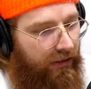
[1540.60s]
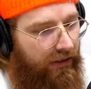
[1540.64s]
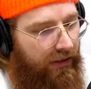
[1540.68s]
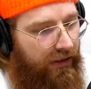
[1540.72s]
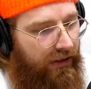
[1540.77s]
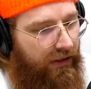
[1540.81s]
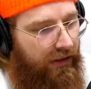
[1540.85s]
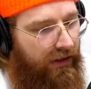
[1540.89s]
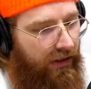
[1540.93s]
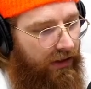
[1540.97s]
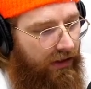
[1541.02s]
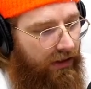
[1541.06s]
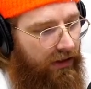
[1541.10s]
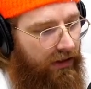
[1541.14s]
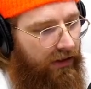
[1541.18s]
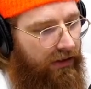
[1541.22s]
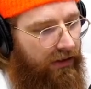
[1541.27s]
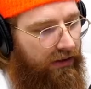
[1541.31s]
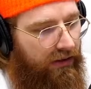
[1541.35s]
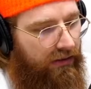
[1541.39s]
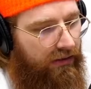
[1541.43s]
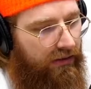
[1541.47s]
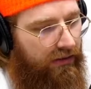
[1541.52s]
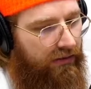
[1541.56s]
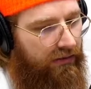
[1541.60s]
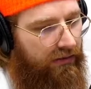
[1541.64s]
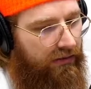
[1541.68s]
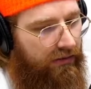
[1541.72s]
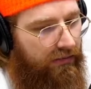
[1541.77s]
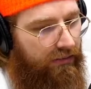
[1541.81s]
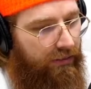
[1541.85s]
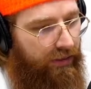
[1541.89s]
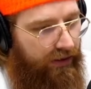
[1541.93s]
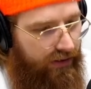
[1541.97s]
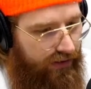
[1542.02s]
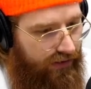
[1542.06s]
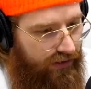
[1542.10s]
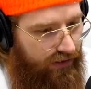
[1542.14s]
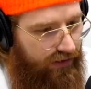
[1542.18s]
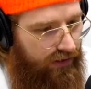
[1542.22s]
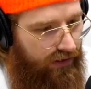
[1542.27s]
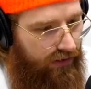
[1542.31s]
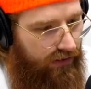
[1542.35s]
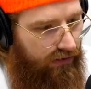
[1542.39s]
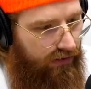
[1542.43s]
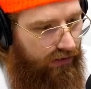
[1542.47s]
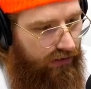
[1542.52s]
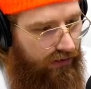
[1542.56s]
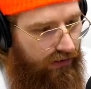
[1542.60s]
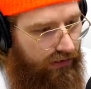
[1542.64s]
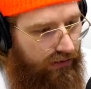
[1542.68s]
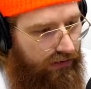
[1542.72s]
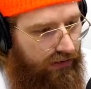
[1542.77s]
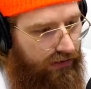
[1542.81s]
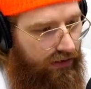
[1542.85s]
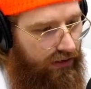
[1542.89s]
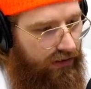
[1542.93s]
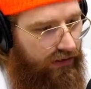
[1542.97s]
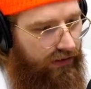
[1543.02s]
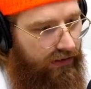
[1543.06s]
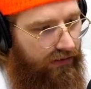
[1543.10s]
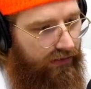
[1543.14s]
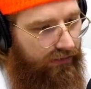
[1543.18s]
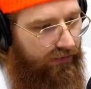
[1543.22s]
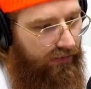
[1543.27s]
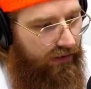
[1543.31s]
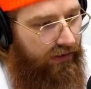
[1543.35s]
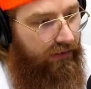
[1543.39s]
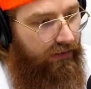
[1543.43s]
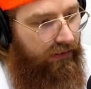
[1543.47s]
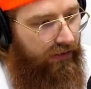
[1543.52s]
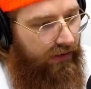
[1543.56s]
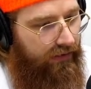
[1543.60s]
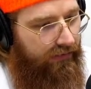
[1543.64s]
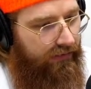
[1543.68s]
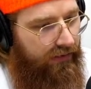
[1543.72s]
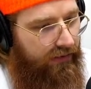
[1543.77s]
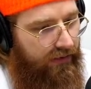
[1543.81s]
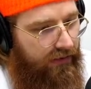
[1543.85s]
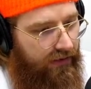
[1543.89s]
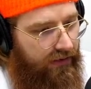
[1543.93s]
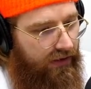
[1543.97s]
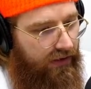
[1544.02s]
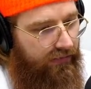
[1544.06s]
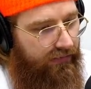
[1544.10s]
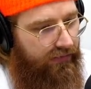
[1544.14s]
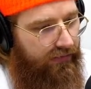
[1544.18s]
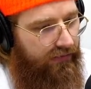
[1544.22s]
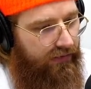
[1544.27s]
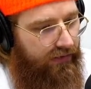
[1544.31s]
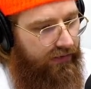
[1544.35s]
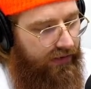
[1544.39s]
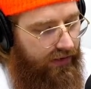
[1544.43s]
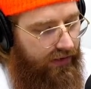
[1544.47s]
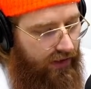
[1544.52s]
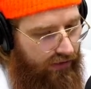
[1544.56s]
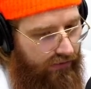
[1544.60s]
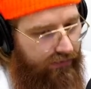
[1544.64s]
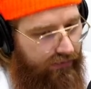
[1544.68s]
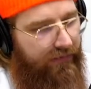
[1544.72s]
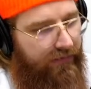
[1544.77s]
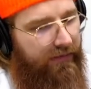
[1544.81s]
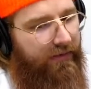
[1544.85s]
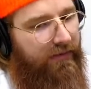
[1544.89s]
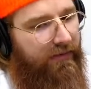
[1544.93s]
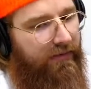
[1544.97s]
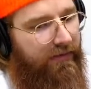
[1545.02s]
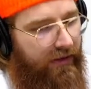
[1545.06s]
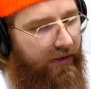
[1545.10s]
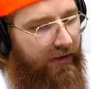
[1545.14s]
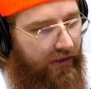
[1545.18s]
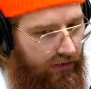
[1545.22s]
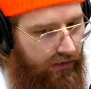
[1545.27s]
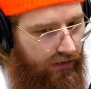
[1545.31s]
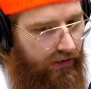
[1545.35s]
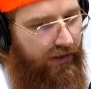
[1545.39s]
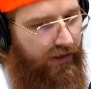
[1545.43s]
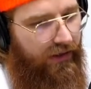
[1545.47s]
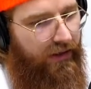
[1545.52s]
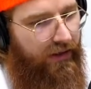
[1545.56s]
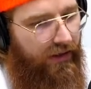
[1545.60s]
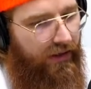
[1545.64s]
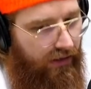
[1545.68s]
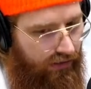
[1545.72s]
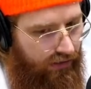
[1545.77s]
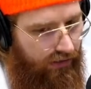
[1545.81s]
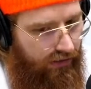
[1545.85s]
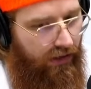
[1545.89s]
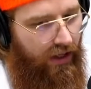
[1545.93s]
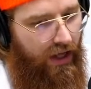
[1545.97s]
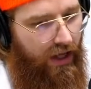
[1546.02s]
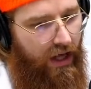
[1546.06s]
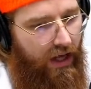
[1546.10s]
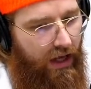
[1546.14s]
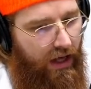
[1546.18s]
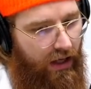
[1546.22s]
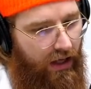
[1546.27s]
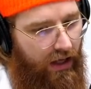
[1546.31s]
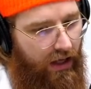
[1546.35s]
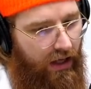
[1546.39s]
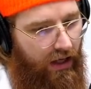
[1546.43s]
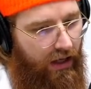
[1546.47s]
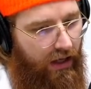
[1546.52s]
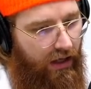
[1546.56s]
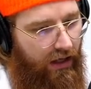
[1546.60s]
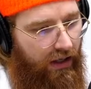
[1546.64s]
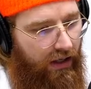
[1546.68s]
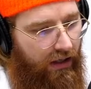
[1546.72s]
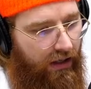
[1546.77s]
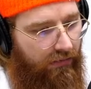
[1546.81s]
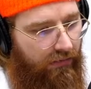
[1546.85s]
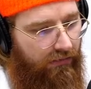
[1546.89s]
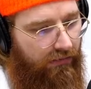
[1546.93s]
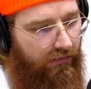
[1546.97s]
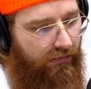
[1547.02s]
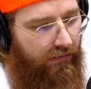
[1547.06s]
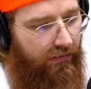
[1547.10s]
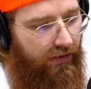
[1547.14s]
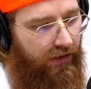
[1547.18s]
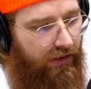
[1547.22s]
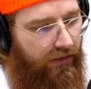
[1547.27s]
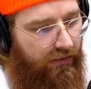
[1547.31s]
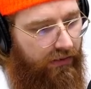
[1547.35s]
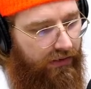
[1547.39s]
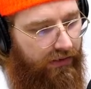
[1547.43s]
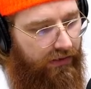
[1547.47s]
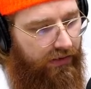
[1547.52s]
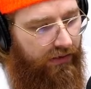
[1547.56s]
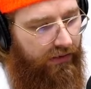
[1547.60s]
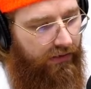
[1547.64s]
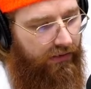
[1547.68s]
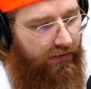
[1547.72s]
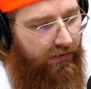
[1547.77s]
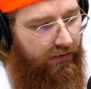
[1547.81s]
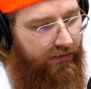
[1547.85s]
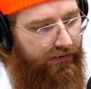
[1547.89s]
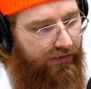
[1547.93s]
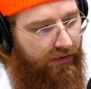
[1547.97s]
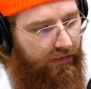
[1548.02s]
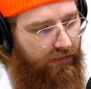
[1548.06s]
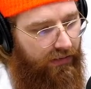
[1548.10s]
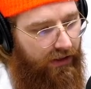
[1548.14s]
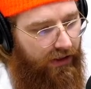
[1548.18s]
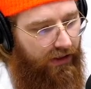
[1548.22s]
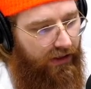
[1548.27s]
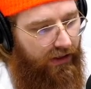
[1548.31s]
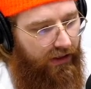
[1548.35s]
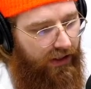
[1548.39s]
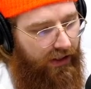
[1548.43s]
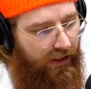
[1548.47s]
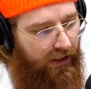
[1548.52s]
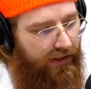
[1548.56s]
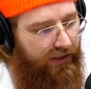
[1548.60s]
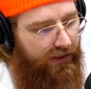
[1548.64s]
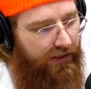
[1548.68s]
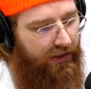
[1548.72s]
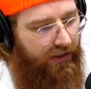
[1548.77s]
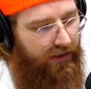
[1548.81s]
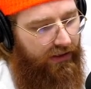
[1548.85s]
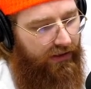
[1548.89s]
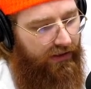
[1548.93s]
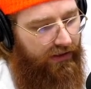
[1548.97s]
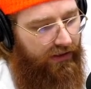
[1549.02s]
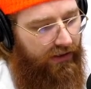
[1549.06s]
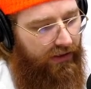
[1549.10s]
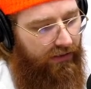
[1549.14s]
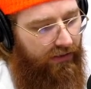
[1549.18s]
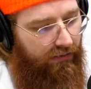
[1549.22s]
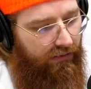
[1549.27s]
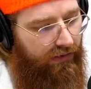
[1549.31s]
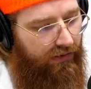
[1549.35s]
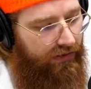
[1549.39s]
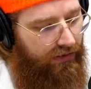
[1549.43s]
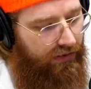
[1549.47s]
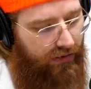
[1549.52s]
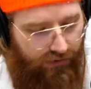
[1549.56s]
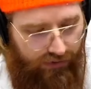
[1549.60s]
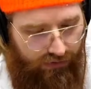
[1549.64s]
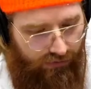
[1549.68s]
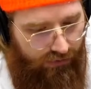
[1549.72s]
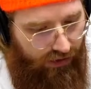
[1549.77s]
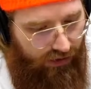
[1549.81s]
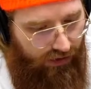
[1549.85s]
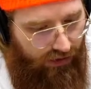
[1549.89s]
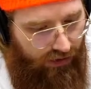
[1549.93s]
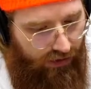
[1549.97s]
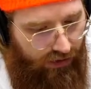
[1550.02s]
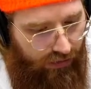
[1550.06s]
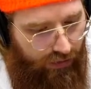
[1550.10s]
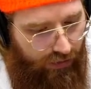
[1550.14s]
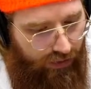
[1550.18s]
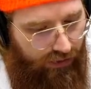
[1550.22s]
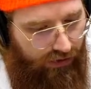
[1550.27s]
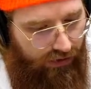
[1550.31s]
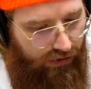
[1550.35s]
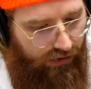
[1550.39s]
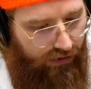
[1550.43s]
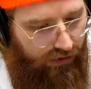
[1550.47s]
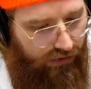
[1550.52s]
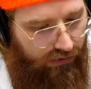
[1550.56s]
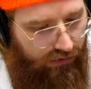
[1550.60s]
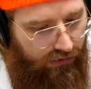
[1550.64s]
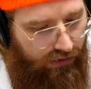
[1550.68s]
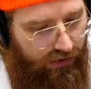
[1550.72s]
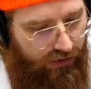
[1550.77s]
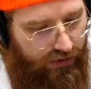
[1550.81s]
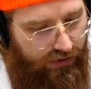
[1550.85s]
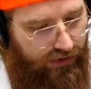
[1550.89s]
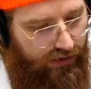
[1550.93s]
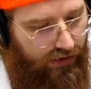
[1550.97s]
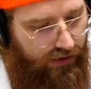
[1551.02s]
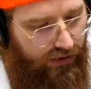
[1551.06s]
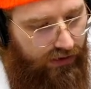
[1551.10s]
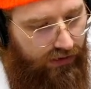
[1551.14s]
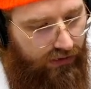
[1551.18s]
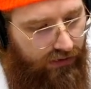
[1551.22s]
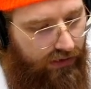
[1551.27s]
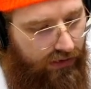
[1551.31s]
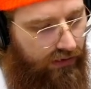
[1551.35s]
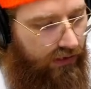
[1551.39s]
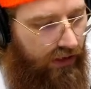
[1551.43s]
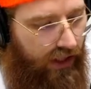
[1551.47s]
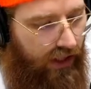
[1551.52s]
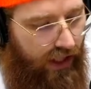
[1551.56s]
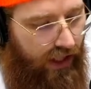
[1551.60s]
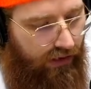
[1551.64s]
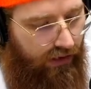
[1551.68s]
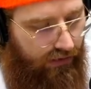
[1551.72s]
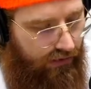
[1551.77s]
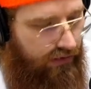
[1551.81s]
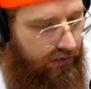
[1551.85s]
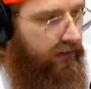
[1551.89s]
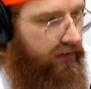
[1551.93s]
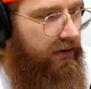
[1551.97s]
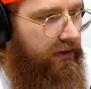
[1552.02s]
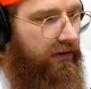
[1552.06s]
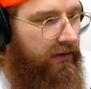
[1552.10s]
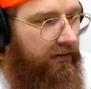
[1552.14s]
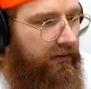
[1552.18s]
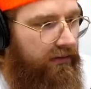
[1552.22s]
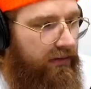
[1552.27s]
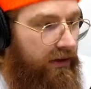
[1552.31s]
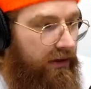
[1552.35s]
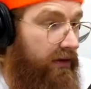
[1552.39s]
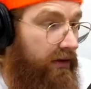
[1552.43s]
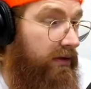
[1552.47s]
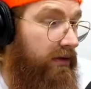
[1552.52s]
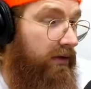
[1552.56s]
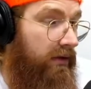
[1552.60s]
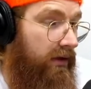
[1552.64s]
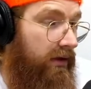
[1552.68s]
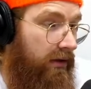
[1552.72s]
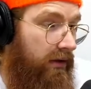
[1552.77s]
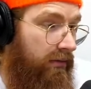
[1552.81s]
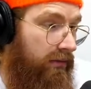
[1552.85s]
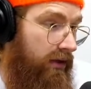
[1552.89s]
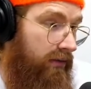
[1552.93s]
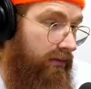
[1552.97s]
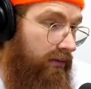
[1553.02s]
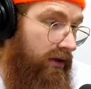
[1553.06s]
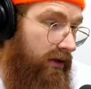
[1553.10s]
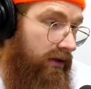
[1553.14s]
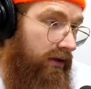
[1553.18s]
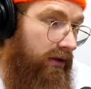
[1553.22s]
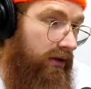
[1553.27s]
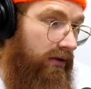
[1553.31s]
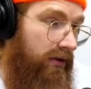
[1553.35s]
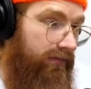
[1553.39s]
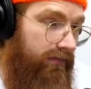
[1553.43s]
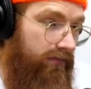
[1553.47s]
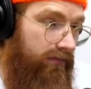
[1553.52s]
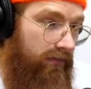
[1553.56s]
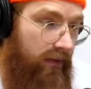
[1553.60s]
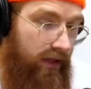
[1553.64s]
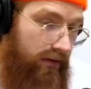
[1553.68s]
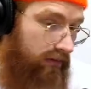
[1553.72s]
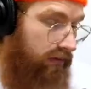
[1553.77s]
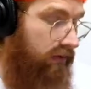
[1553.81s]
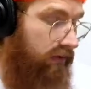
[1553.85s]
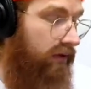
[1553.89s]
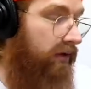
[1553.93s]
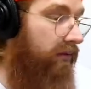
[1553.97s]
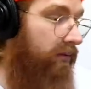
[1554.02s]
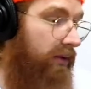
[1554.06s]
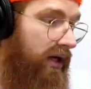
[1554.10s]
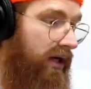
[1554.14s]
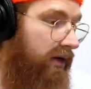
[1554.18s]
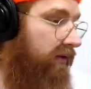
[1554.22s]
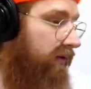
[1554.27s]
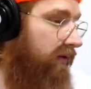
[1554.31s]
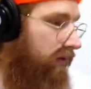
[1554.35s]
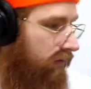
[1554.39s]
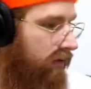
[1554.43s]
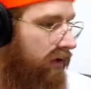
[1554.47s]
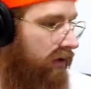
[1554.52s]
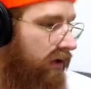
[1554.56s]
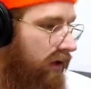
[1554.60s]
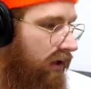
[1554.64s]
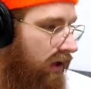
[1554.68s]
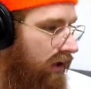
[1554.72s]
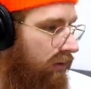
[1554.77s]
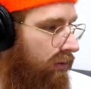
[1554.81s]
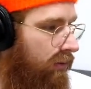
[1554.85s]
young business owner and started doing very well for yourself very young. And it was cool to me, like I said, because we're a social media company, and just seeing you do that using Instagram primarily and word of mouth and whatnot. But